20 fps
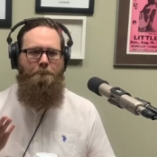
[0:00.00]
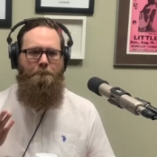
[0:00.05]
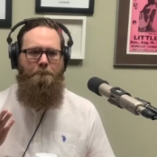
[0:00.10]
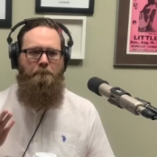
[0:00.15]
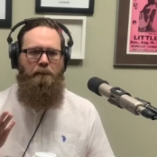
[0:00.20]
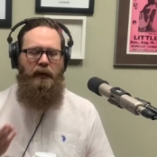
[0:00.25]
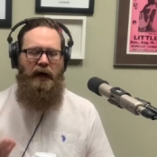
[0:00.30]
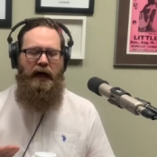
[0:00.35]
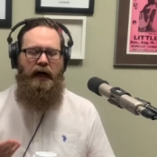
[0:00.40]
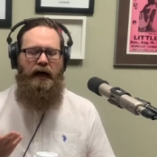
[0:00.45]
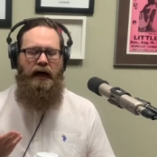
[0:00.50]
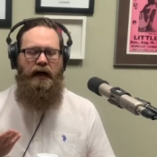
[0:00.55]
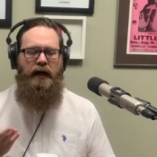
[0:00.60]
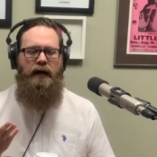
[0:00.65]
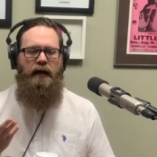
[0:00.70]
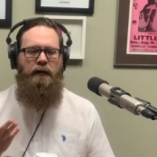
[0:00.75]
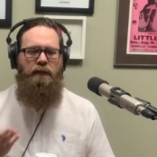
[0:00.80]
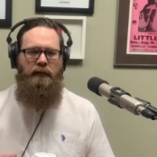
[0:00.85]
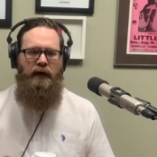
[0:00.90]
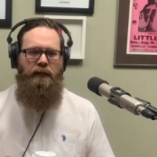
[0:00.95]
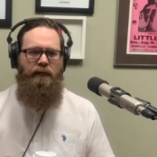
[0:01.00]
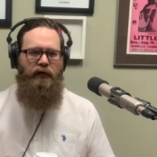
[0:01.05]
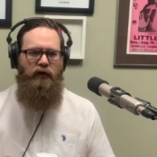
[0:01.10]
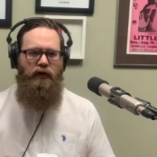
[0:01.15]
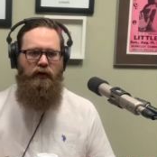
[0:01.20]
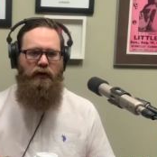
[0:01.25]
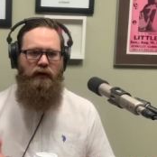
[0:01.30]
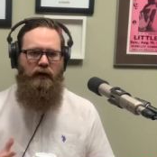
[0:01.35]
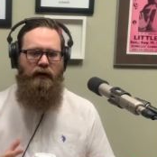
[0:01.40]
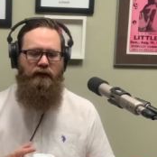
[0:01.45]
by a
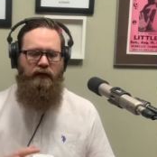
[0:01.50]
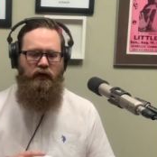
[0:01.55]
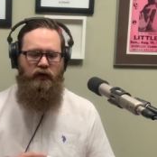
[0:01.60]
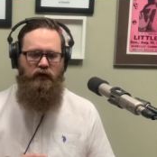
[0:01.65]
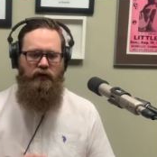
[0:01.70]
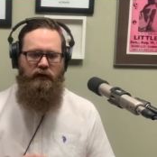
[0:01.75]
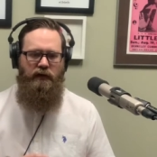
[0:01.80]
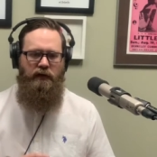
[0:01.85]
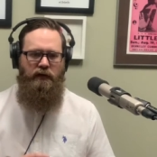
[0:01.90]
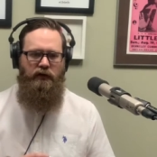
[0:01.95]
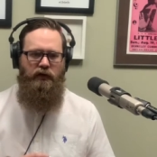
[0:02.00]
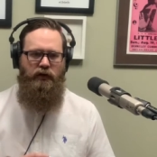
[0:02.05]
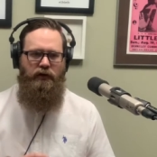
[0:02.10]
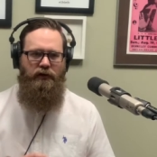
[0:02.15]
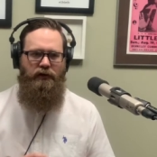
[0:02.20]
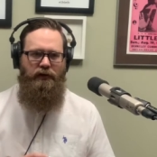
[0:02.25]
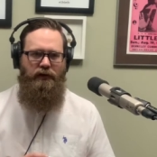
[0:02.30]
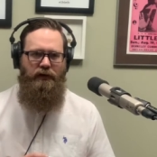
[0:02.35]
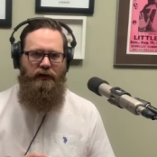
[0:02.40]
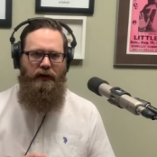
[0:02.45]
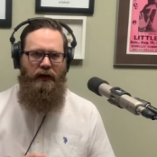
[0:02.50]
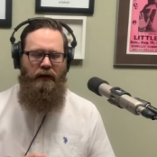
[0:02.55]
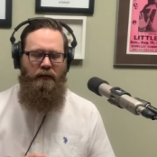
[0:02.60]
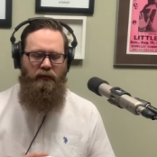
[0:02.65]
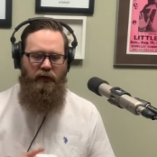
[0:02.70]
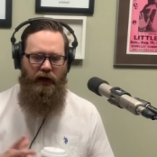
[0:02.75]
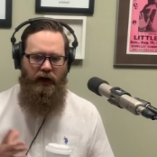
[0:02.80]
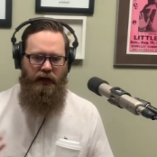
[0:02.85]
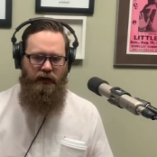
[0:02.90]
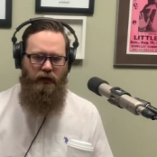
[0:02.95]
member of the church. And
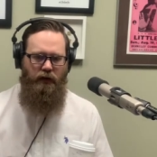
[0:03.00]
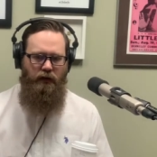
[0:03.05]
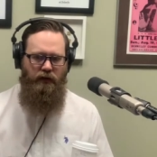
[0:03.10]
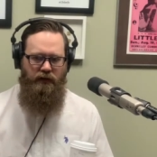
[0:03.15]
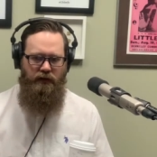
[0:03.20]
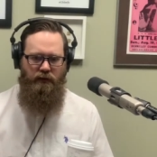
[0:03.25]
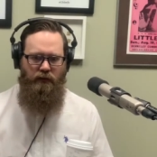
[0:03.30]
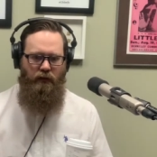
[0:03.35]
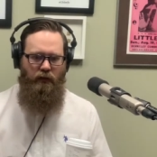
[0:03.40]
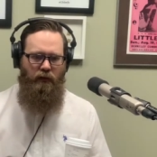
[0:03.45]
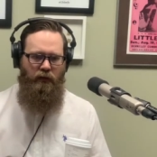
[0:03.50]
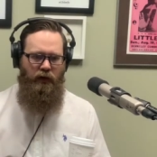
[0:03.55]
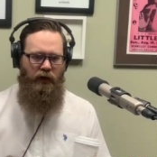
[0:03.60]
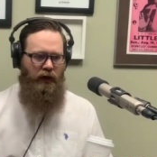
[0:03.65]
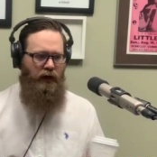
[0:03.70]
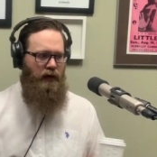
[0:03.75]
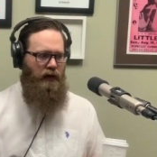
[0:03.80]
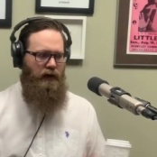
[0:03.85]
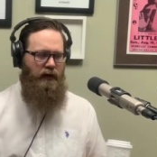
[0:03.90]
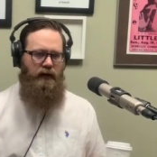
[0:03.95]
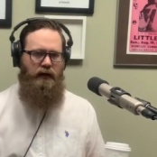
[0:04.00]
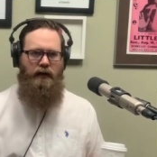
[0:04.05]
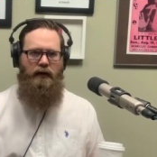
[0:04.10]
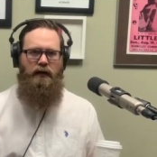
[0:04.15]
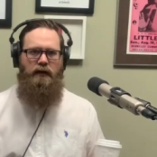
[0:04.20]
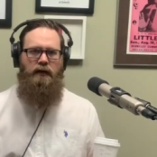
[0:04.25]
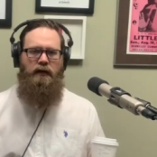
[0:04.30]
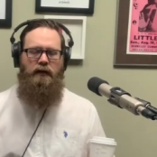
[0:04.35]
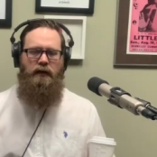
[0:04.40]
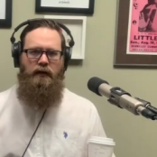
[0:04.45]
Brad goes, well,
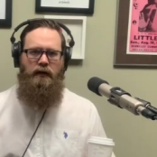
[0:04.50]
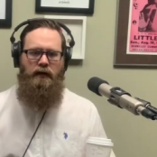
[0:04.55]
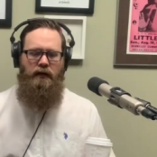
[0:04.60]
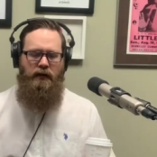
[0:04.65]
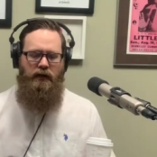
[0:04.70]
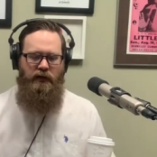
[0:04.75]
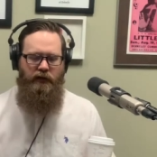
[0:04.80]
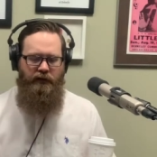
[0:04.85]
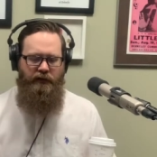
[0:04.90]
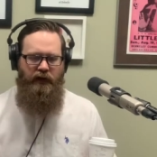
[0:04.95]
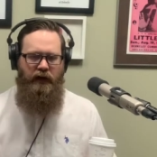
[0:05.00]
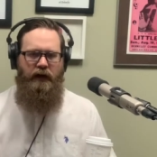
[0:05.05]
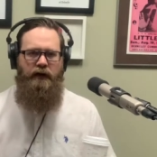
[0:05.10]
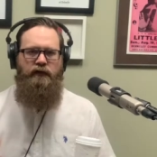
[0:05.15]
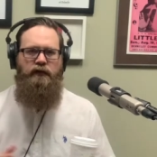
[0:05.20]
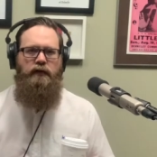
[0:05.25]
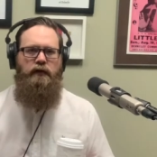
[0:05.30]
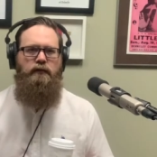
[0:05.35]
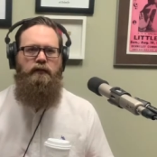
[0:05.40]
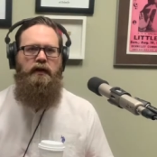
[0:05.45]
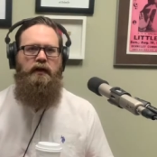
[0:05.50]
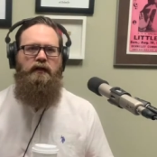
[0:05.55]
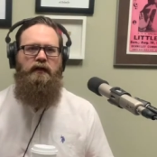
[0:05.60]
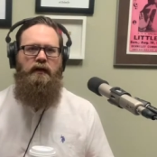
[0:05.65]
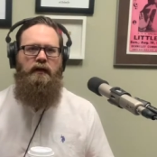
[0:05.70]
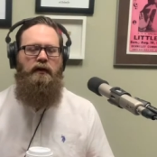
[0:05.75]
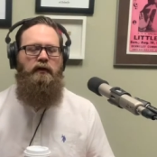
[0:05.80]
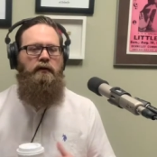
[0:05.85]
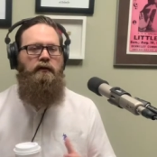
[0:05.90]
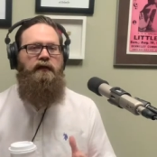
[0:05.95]
you have every
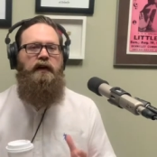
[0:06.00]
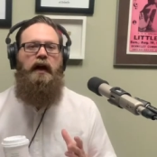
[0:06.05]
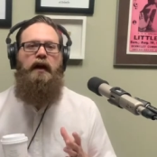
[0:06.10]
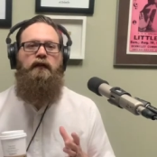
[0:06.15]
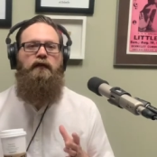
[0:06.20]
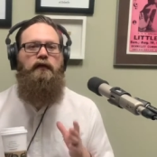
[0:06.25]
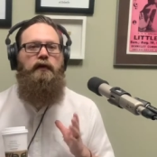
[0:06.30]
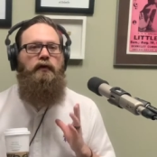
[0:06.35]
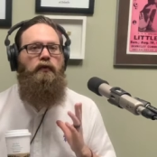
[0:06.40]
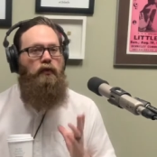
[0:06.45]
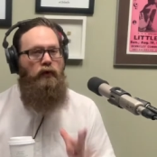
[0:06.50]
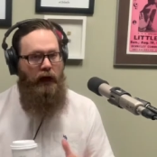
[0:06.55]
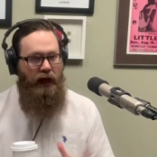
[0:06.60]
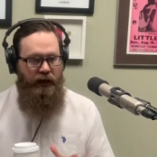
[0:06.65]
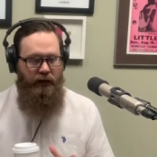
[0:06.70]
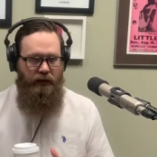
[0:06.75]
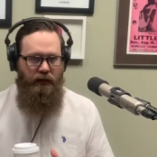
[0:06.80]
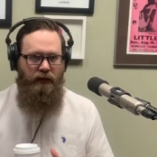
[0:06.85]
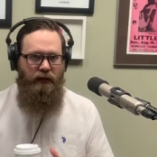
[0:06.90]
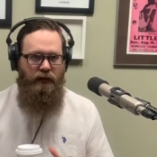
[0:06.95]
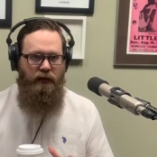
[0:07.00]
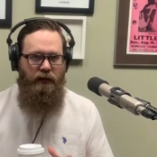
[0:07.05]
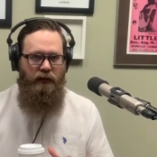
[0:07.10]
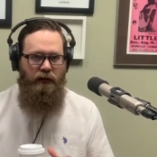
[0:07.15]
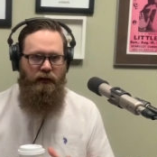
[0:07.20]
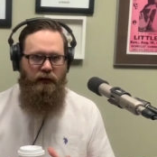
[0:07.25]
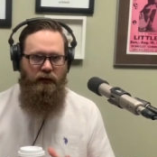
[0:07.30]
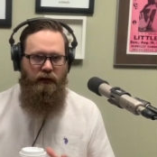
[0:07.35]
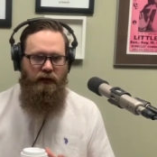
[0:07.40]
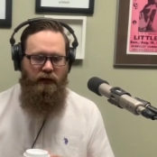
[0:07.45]
right
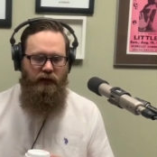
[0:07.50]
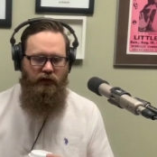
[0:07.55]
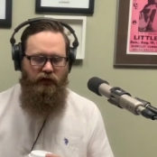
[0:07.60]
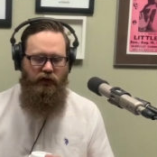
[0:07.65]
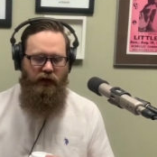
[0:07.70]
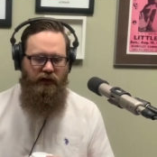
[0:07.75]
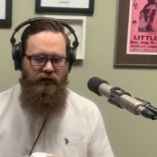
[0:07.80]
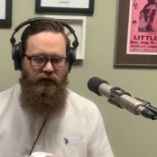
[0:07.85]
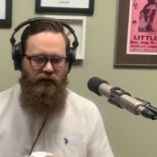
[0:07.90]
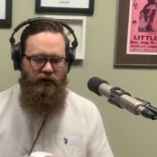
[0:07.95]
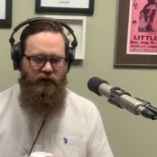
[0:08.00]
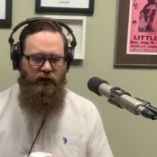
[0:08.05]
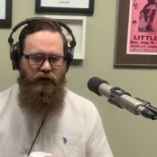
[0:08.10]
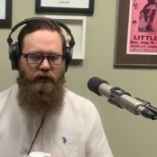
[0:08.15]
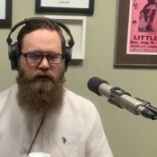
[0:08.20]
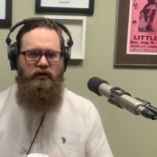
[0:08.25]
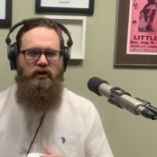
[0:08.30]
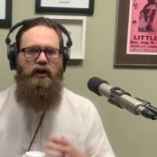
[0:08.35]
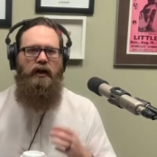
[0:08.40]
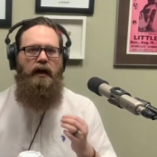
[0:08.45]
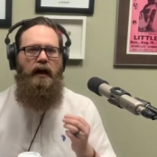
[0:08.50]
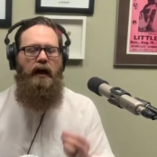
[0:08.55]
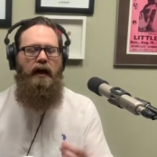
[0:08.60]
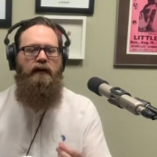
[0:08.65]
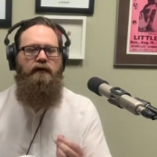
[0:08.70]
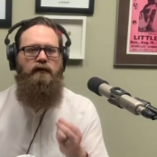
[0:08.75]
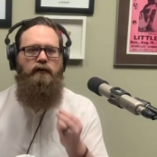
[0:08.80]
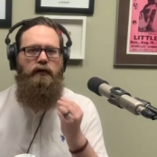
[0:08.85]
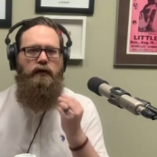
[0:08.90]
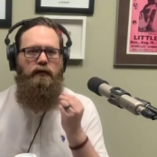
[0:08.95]
to judge the church,
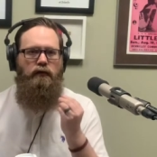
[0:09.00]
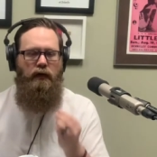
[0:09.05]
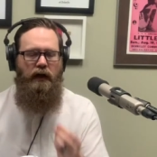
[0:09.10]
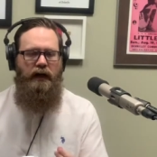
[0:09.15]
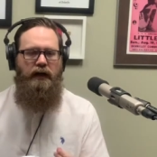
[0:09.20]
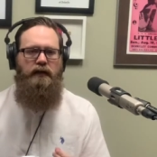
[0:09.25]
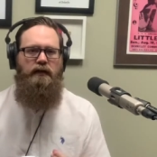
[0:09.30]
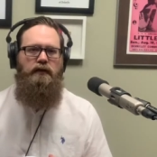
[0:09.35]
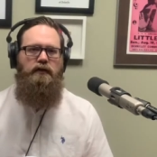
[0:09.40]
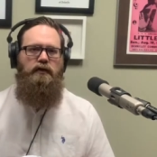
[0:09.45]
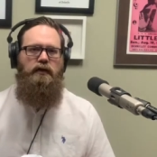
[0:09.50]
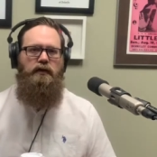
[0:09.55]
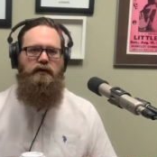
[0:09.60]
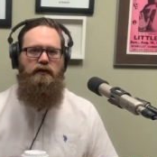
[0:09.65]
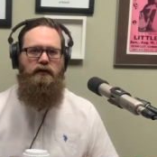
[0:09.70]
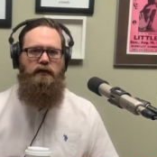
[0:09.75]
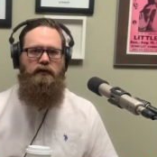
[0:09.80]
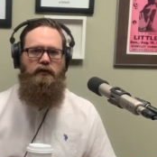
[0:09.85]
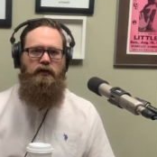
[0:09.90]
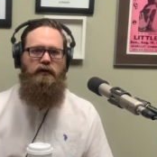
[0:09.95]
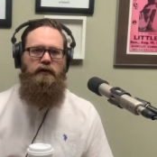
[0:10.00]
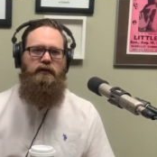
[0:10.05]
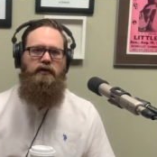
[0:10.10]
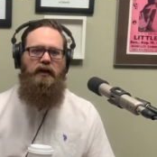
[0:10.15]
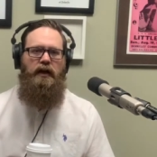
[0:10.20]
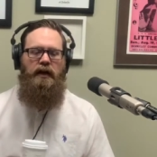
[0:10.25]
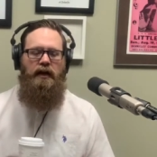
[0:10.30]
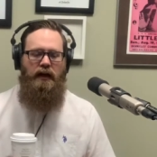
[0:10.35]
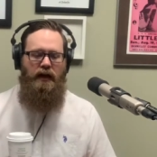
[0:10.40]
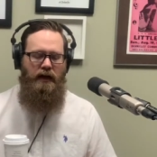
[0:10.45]
every right to judge the church.
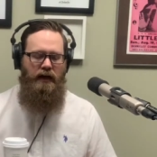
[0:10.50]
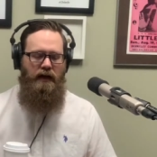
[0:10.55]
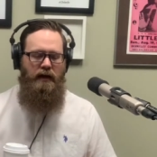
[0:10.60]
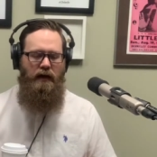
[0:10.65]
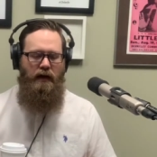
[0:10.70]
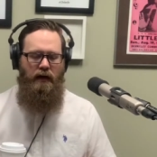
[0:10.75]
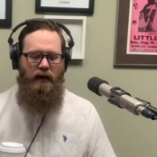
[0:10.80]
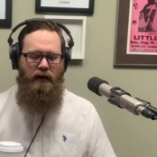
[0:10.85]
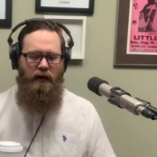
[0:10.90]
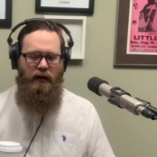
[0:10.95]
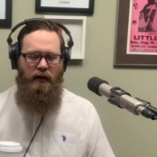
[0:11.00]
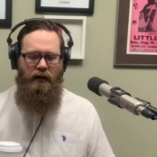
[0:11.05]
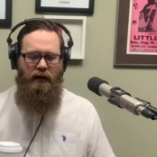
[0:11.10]
And he